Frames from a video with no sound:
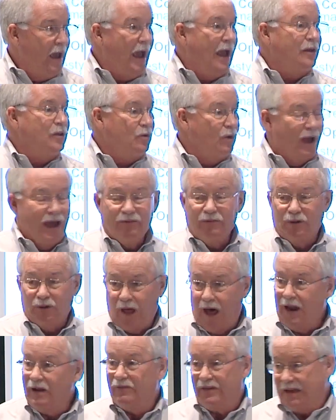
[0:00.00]
and you have a
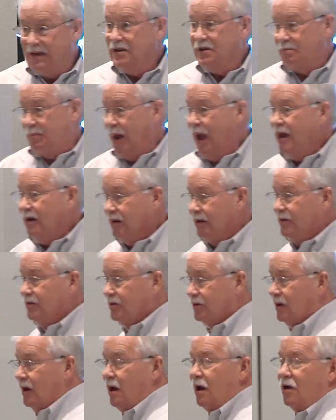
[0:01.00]
lot of
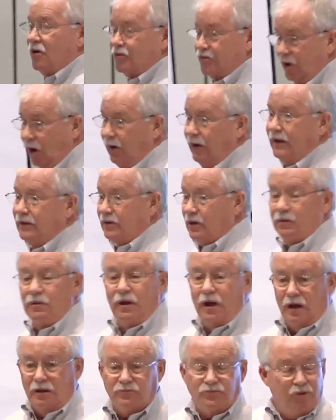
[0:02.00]
independents starting to
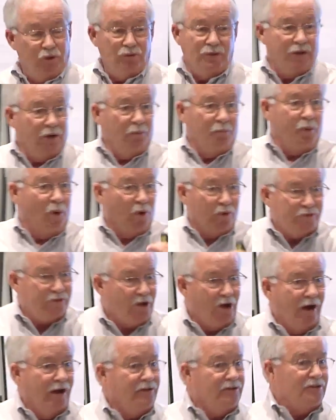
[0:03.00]
do little
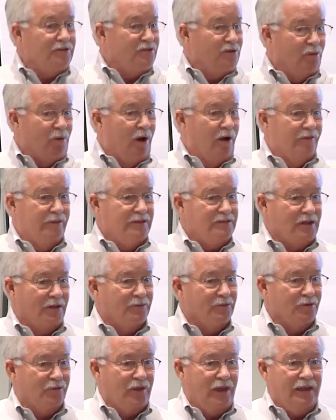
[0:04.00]
bolt-ons and do all these
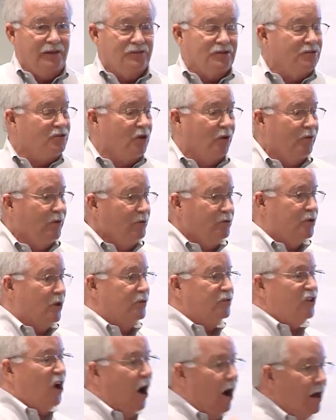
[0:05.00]
other things. And so there's
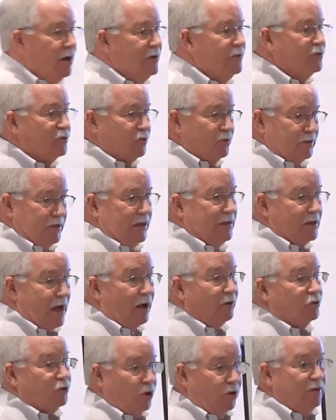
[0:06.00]
a ton of strategic,
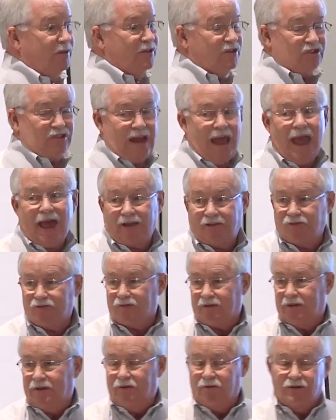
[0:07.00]
I'll show you the
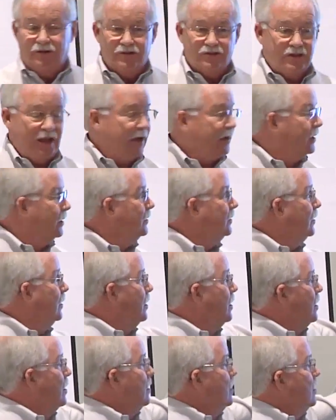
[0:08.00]
stats here in a second.
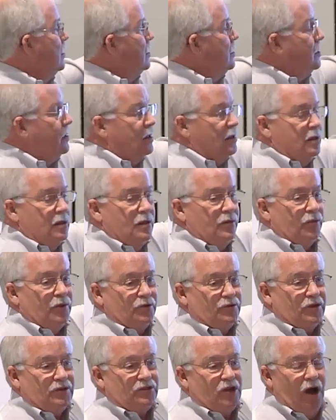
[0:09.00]

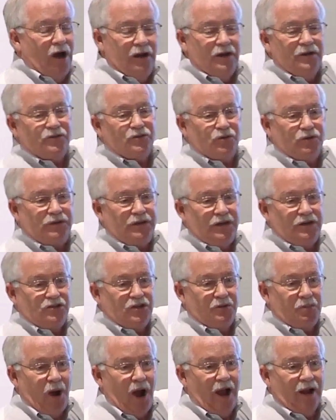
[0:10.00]
There's a ton of
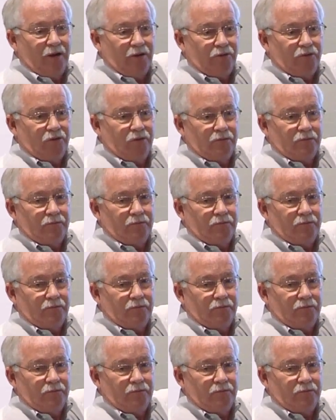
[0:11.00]
strategic buyers.